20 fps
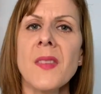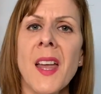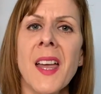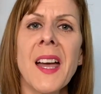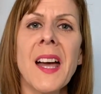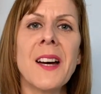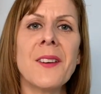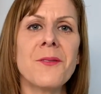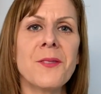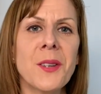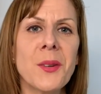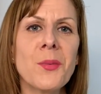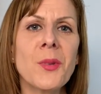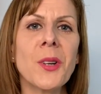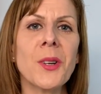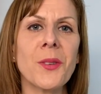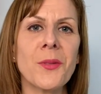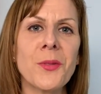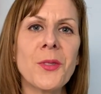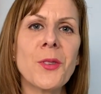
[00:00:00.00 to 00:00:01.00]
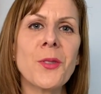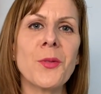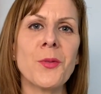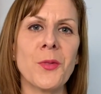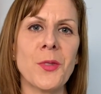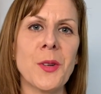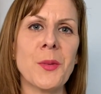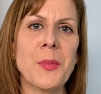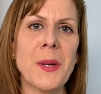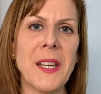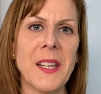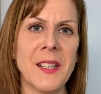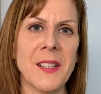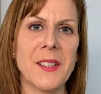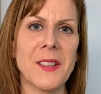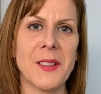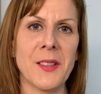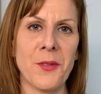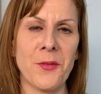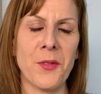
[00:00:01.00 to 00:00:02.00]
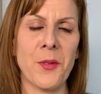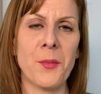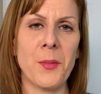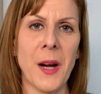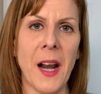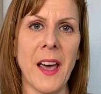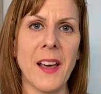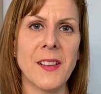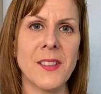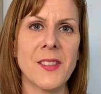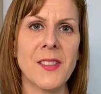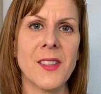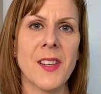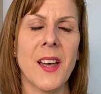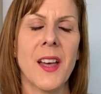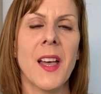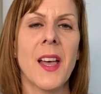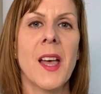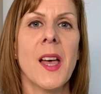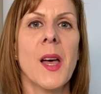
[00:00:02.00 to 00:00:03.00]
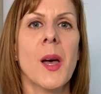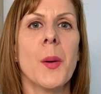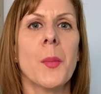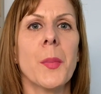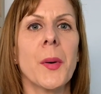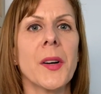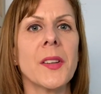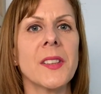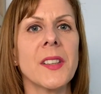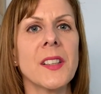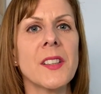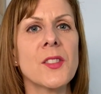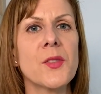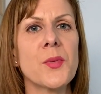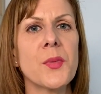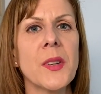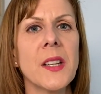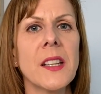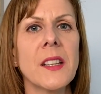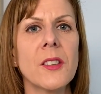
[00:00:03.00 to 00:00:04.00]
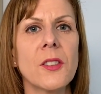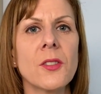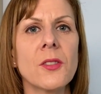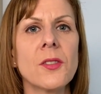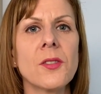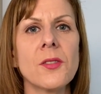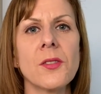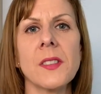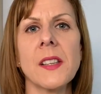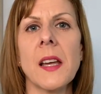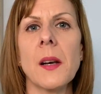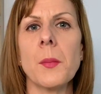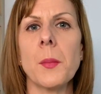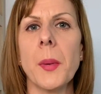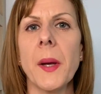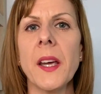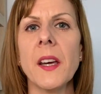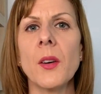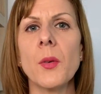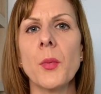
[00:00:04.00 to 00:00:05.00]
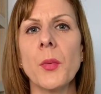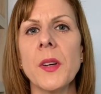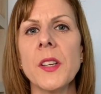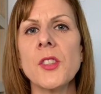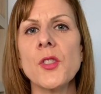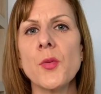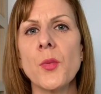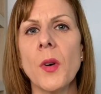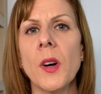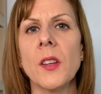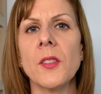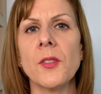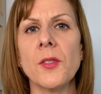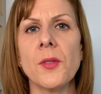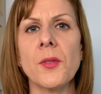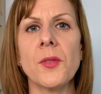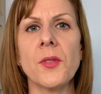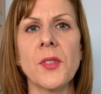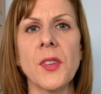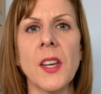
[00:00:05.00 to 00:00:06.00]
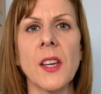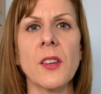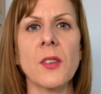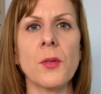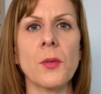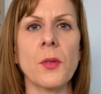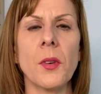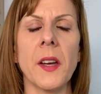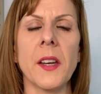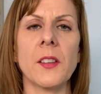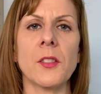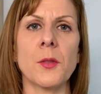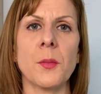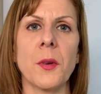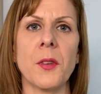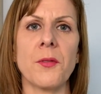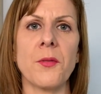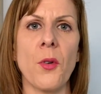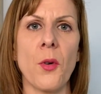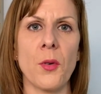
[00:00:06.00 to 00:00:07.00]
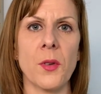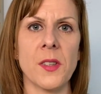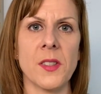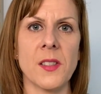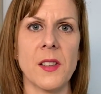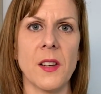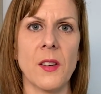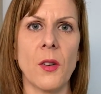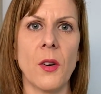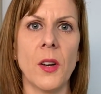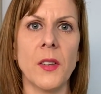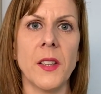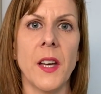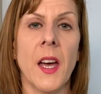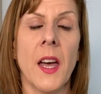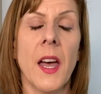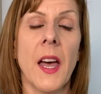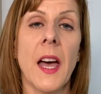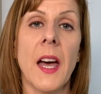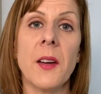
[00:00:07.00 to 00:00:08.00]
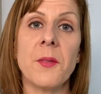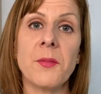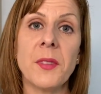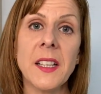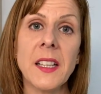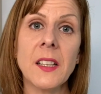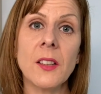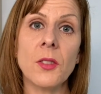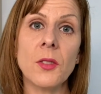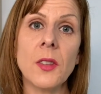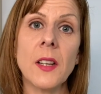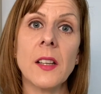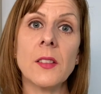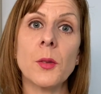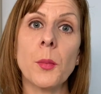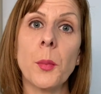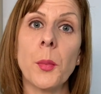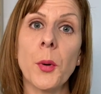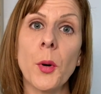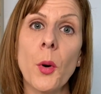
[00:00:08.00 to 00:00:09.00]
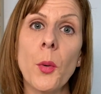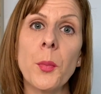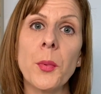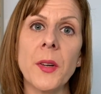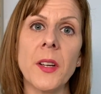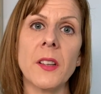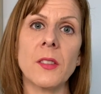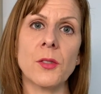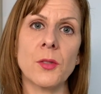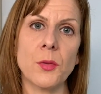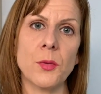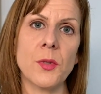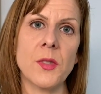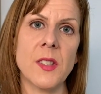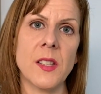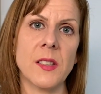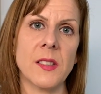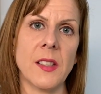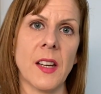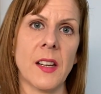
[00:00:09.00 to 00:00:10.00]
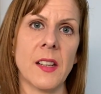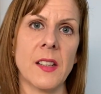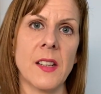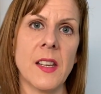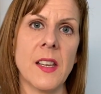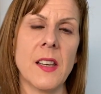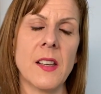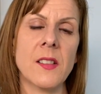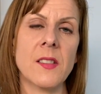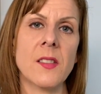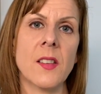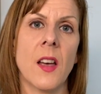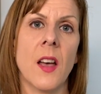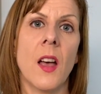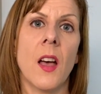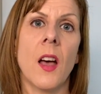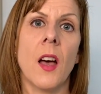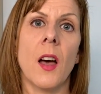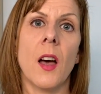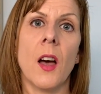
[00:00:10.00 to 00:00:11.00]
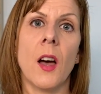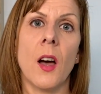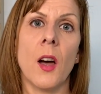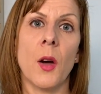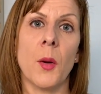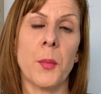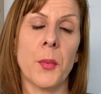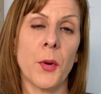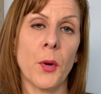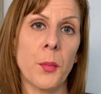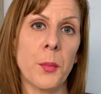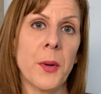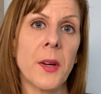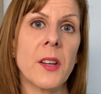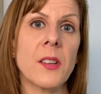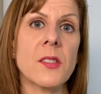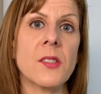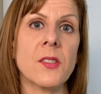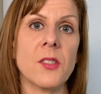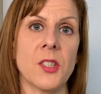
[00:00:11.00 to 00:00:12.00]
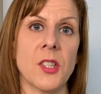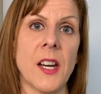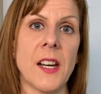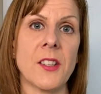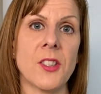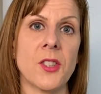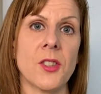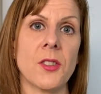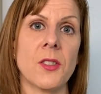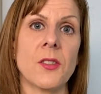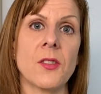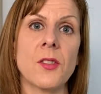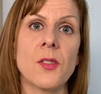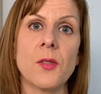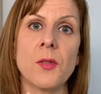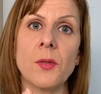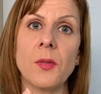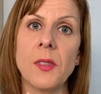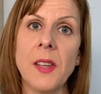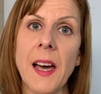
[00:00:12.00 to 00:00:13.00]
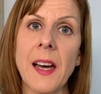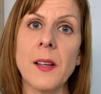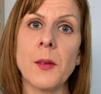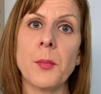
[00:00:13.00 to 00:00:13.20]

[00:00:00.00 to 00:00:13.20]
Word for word: Every one of you will be in a different place, but it's really good to then pick which one you think you're going to be focusing on and really look at appropriate tools and techniques, uh, appropriate suggestions to that